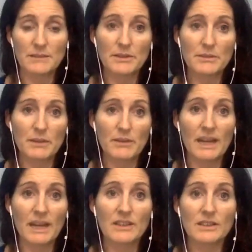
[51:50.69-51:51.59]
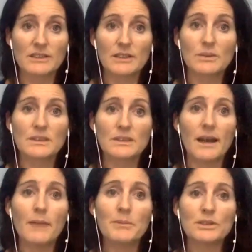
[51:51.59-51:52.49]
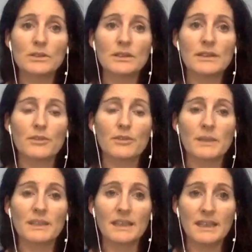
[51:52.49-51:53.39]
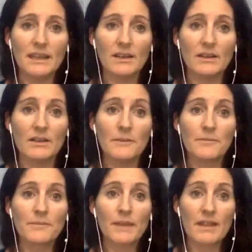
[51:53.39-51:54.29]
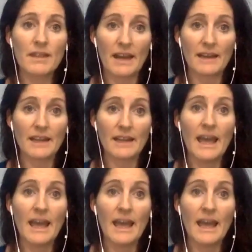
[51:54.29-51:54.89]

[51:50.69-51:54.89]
That was my reaction. So it was an opportunity for me to heal that,